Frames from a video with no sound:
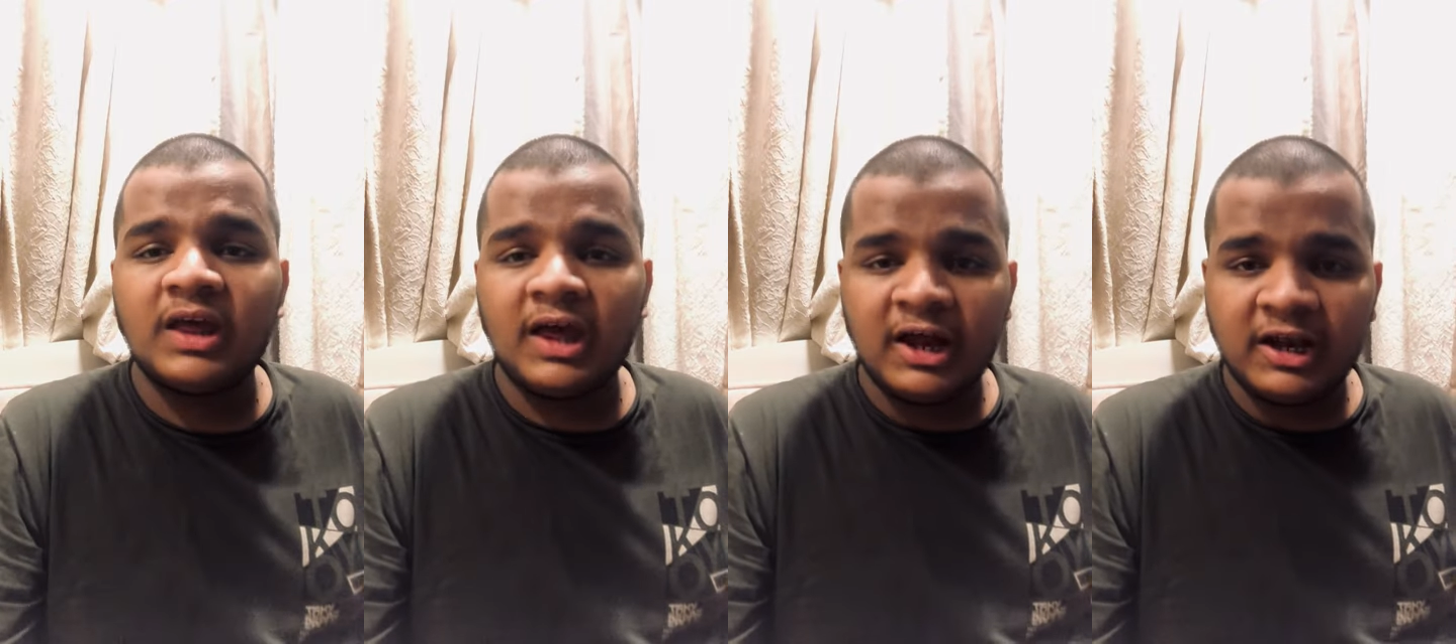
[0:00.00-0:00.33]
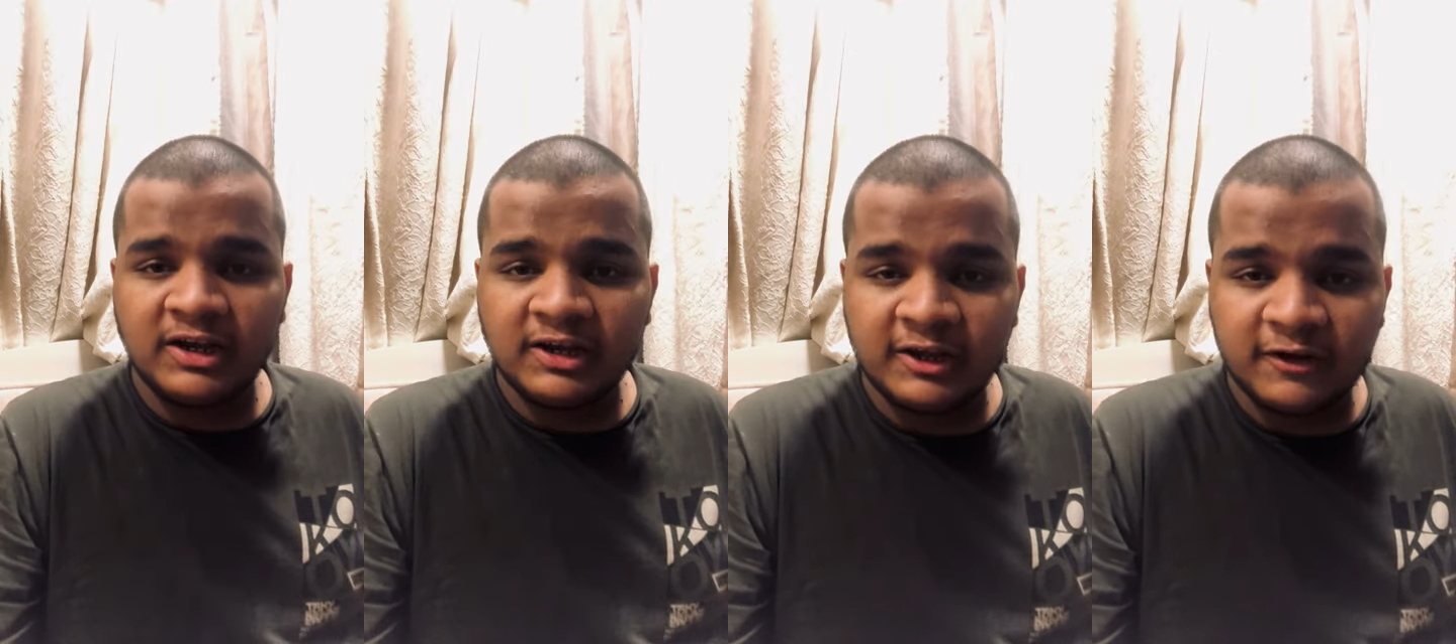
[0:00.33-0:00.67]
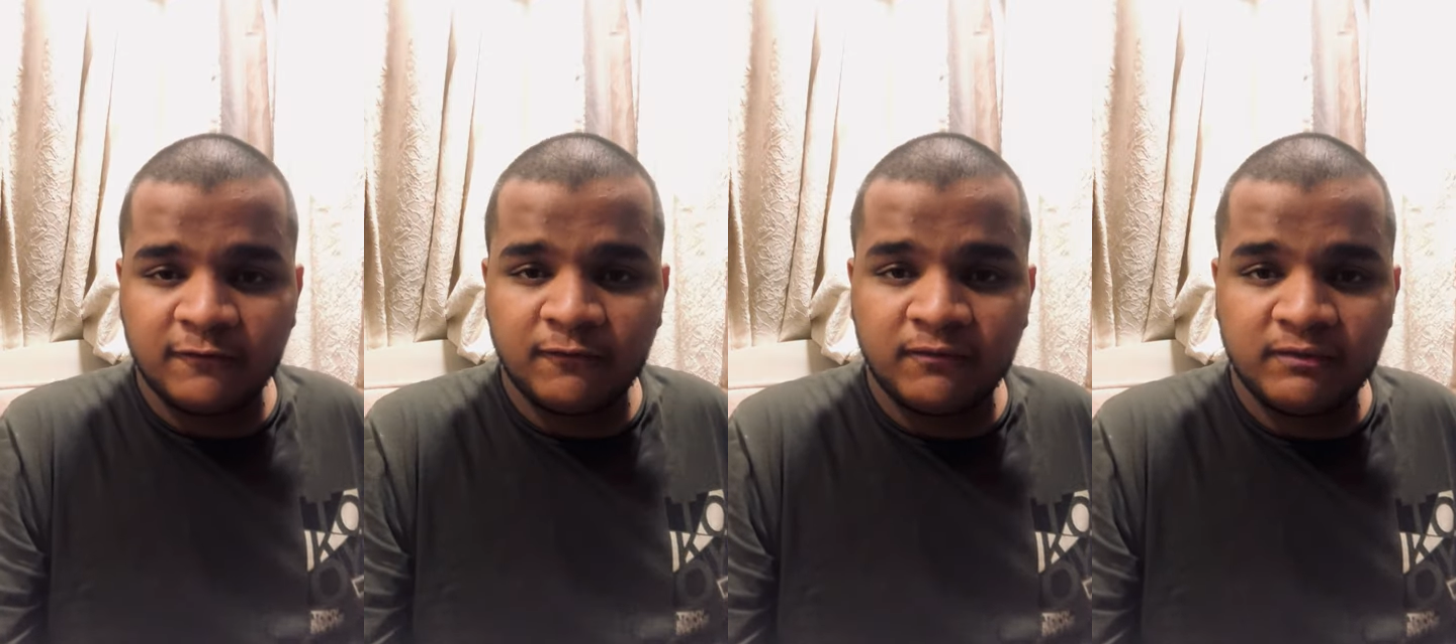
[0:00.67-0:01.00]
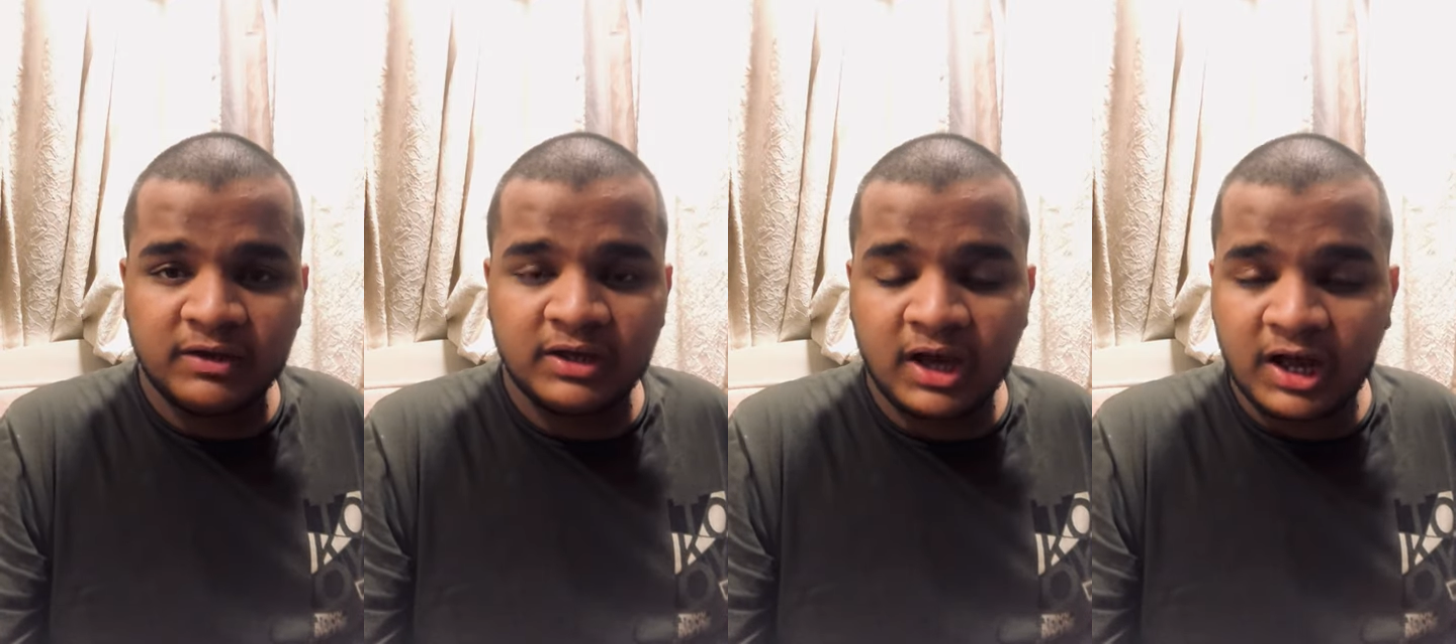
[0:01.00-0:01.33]
and if
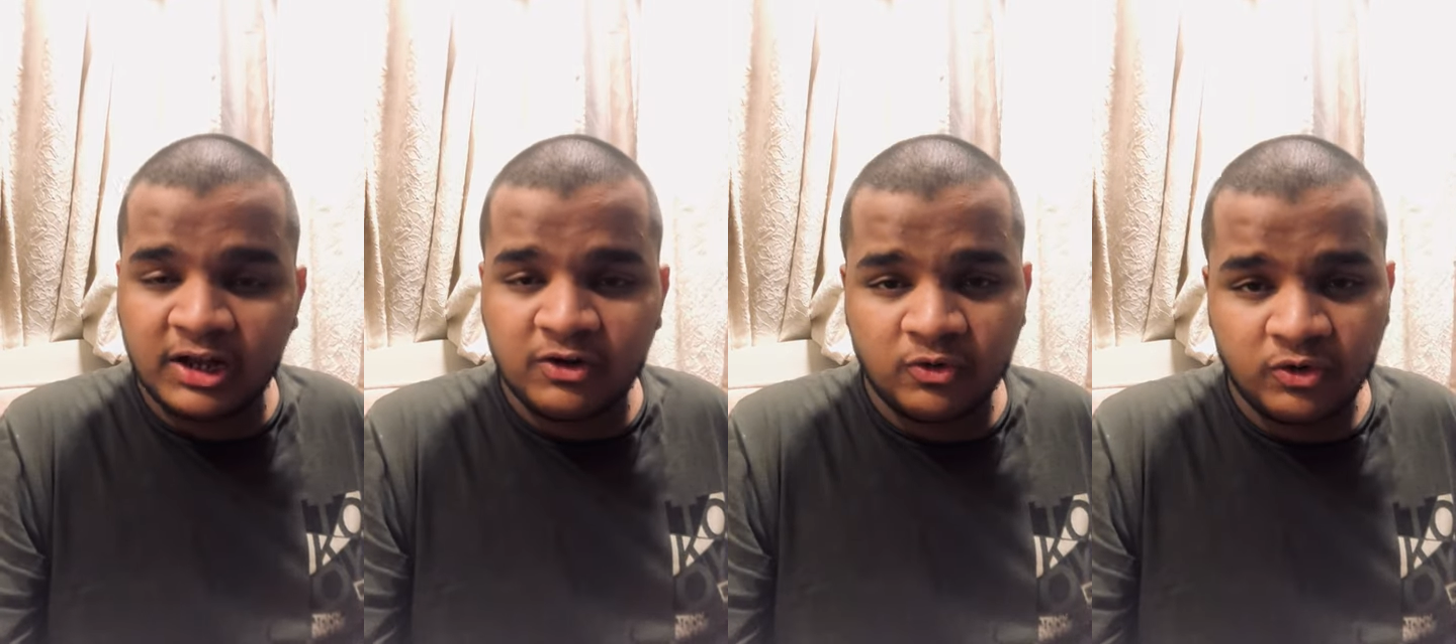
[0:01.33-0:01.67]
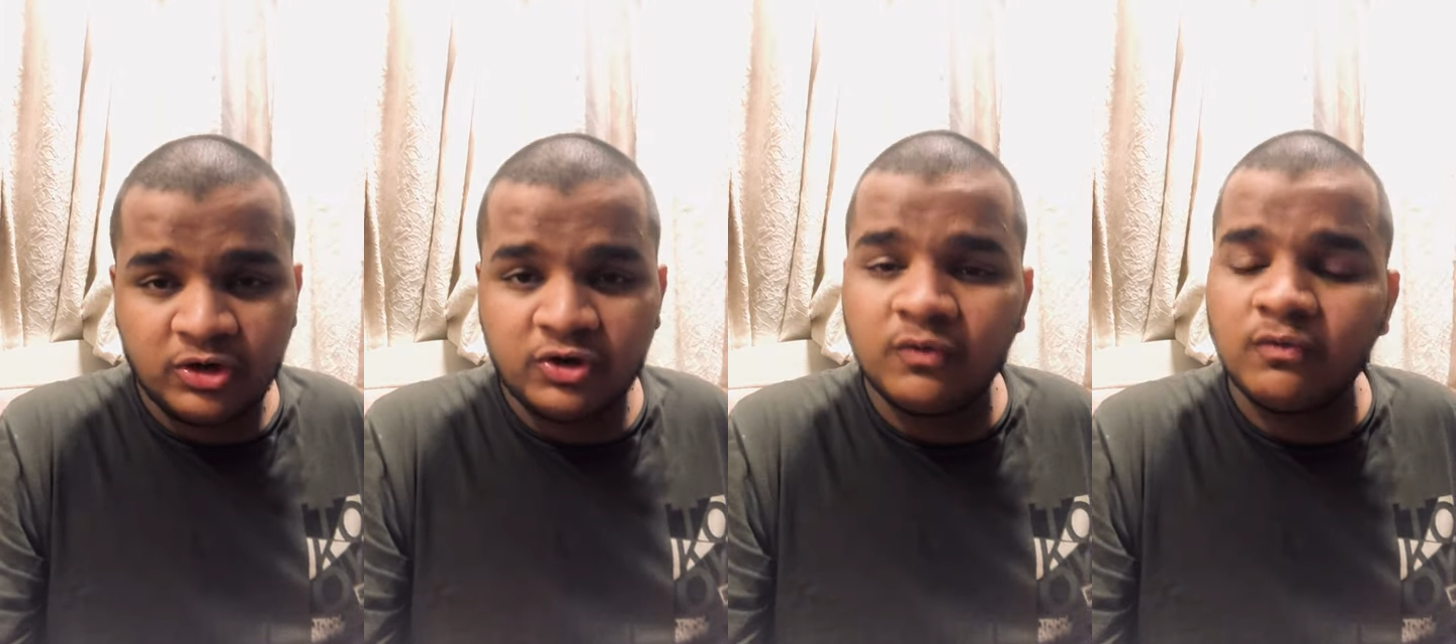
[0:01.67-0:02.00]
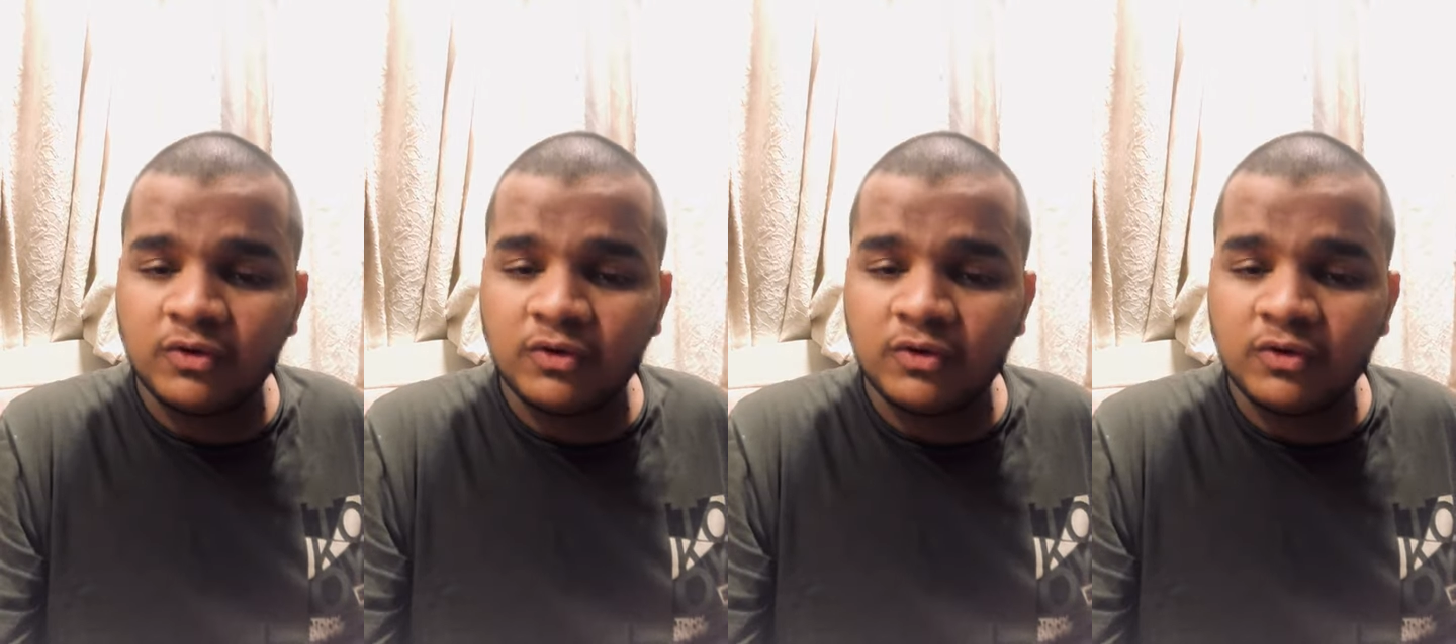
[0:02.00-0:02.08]
we are going to